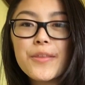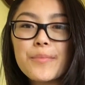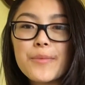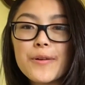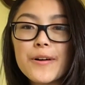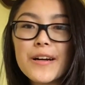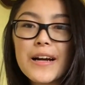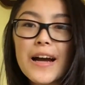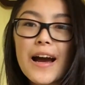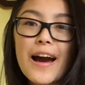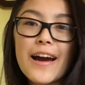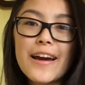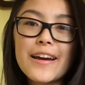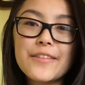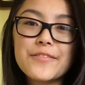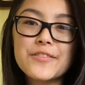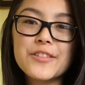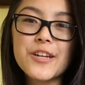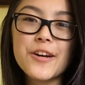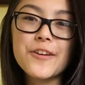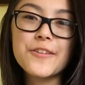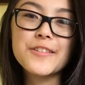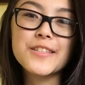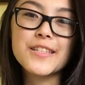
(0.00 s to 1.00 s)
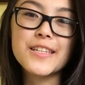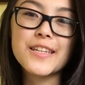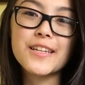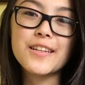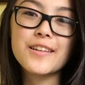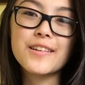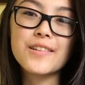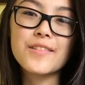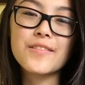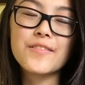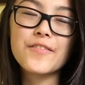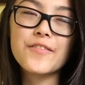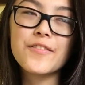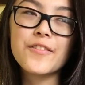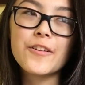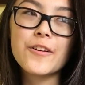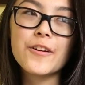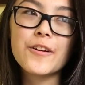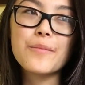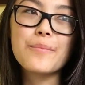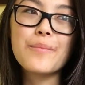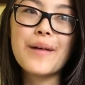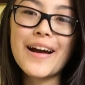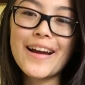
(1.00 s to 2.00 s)
The book I have chosen
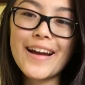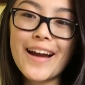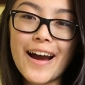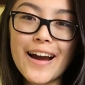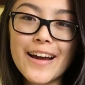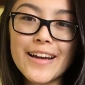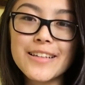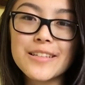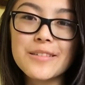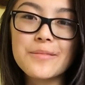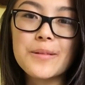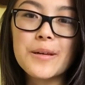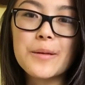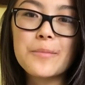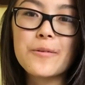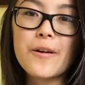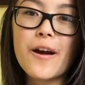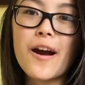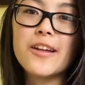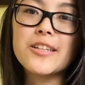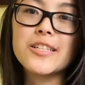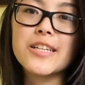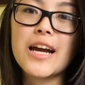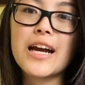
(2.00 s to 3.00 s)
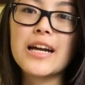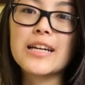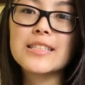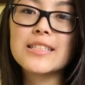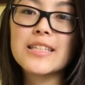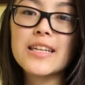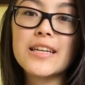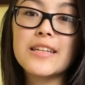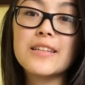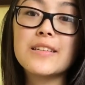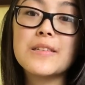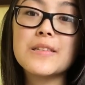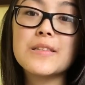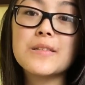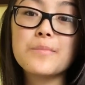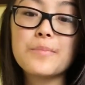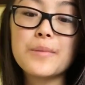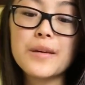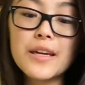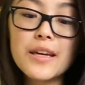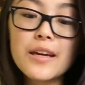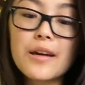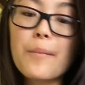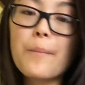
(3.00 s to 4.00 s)
for my ISP project is
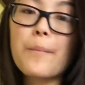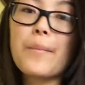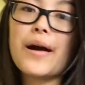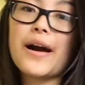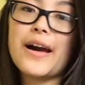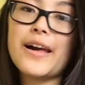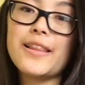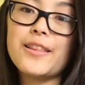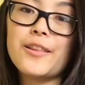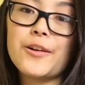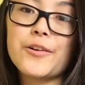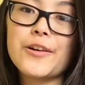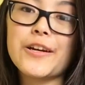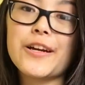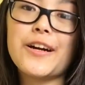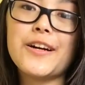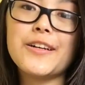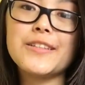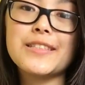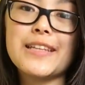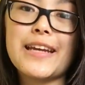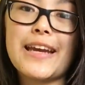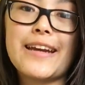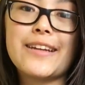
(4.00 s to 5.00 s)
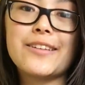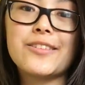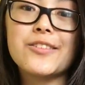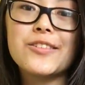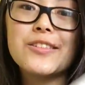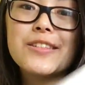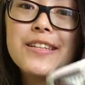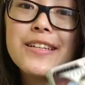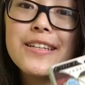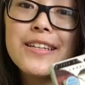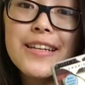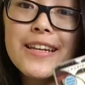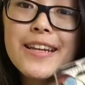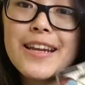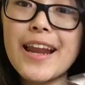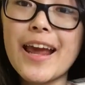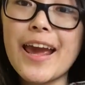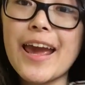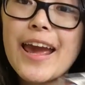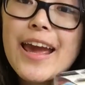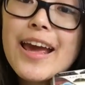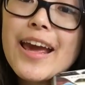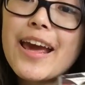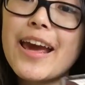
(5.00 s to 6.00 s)
Speak by Laurie Halse,
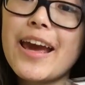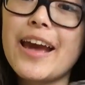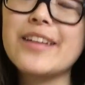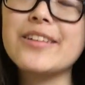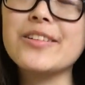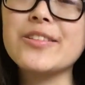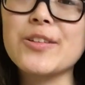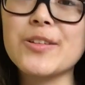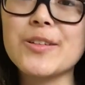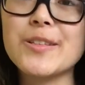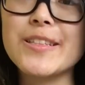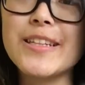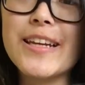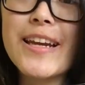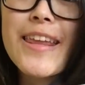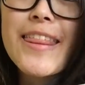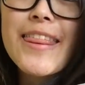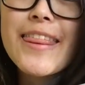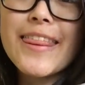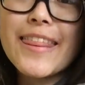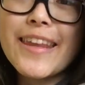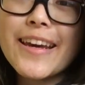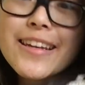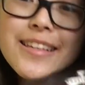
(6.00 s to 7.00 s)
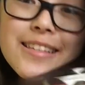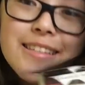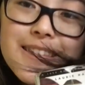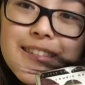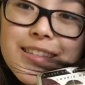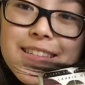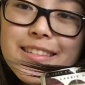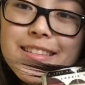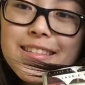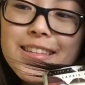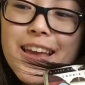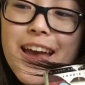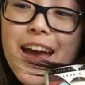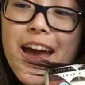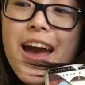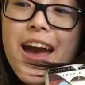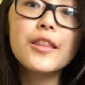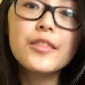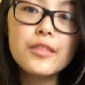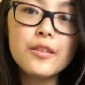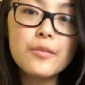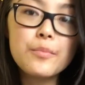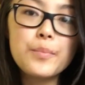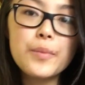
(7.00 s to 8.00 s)
and it looks like this.
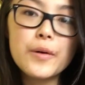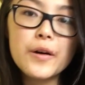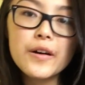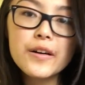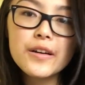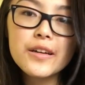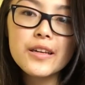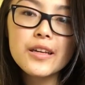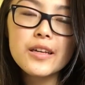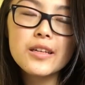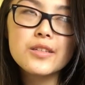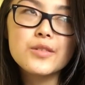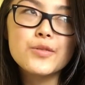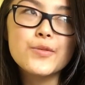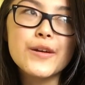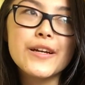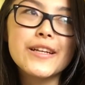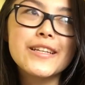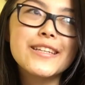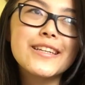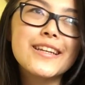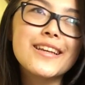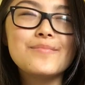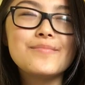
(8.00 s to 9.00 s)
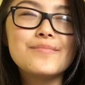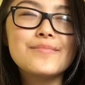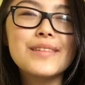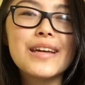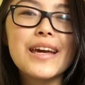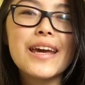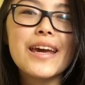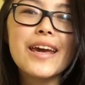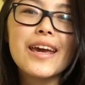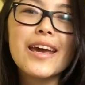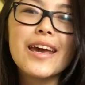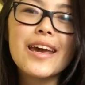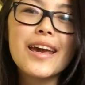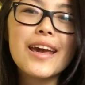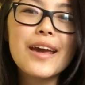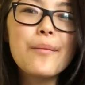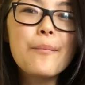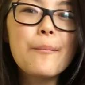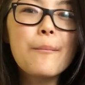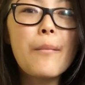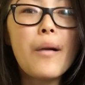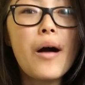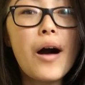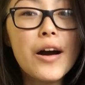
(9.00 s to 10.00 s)
The book is written in a
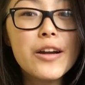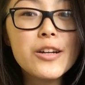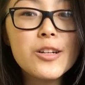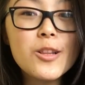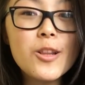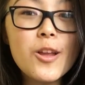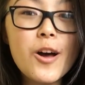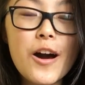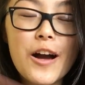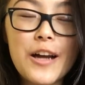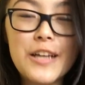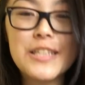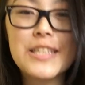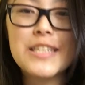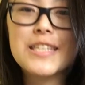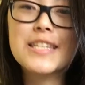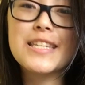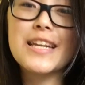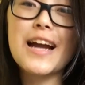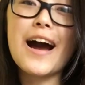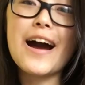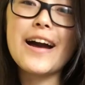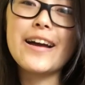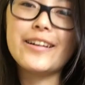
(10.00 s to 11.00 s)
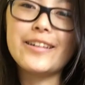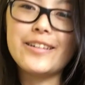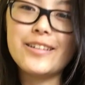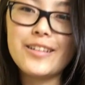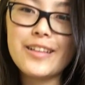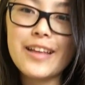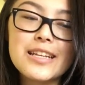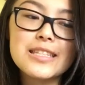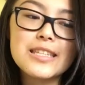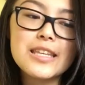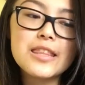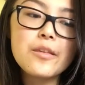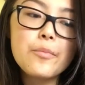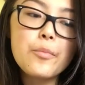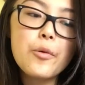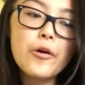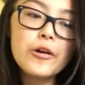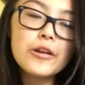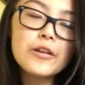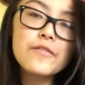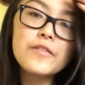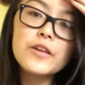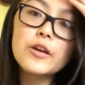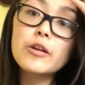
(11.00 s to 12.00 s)
monologue style. It's in the
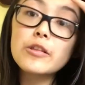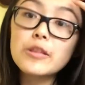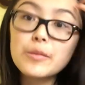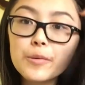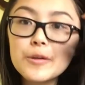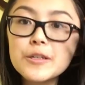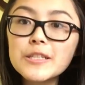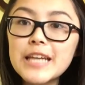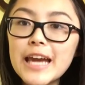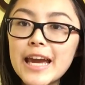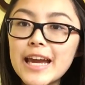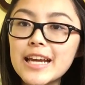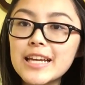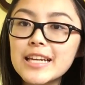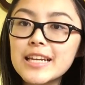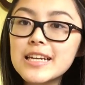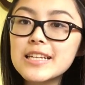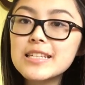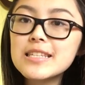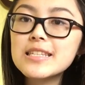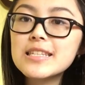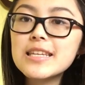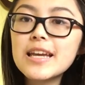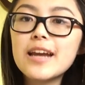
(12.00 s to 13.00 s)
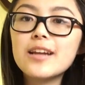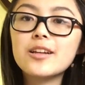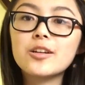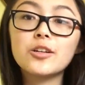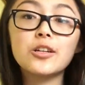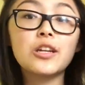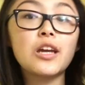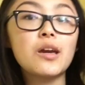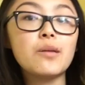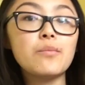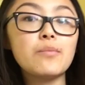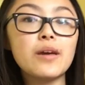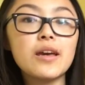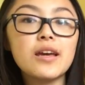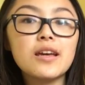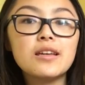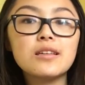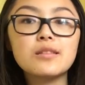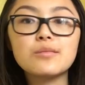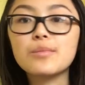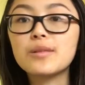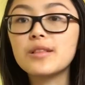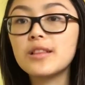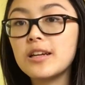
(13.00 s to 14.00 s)
point of view of the protagonist, and her name
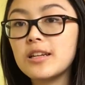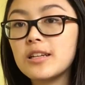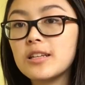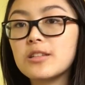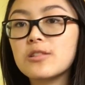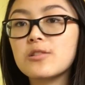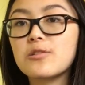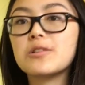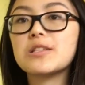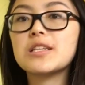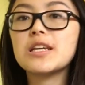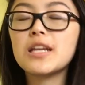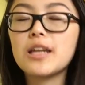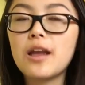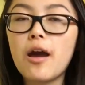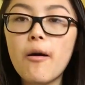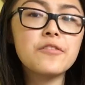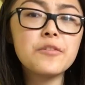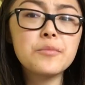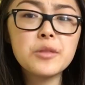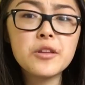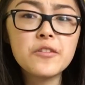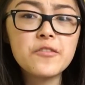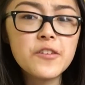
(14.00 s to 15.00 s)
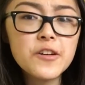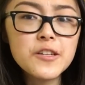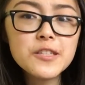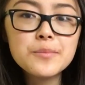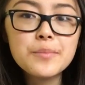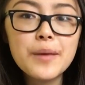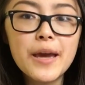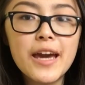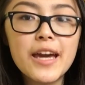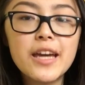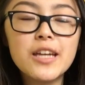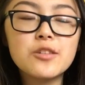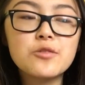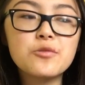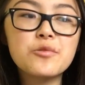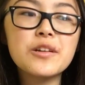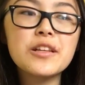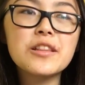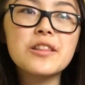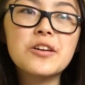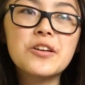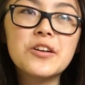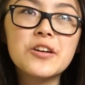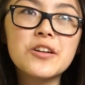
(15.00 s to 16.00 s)
is Melinda Sordino. From the first page,
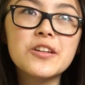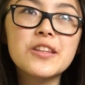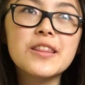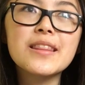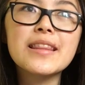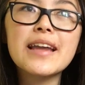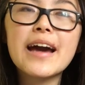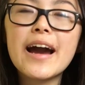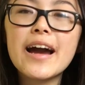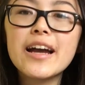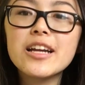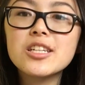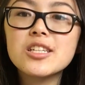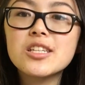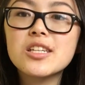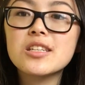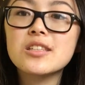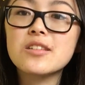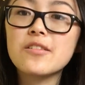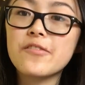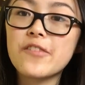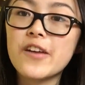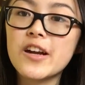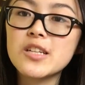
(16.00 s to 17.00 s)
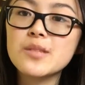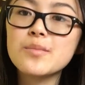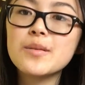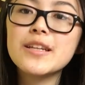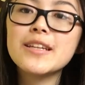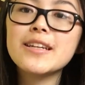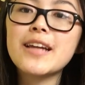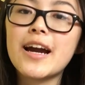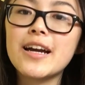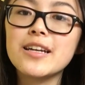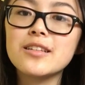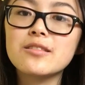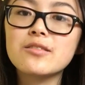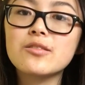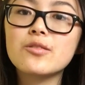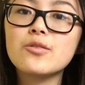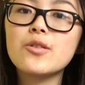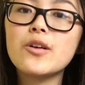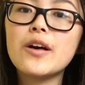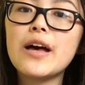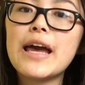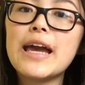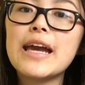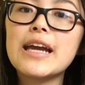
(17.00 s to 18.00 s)
we learn that she's a freshman in high
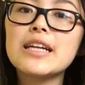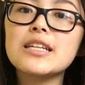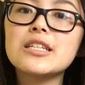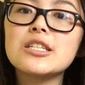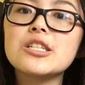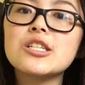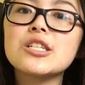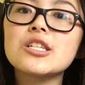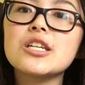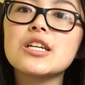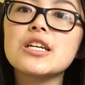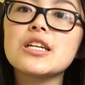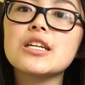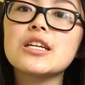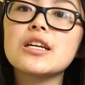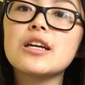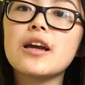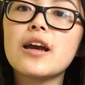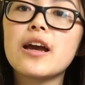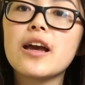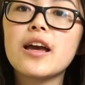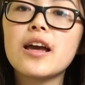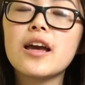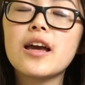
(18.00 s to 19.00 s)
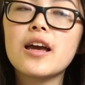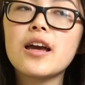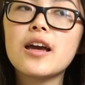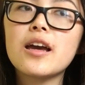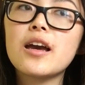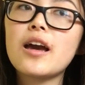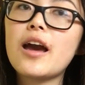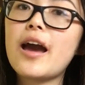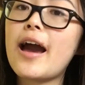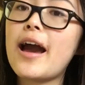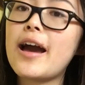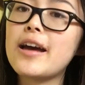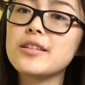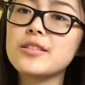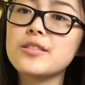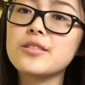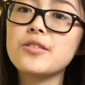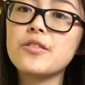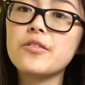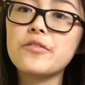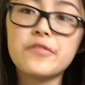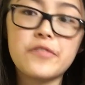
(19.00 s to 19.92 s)
school and she has no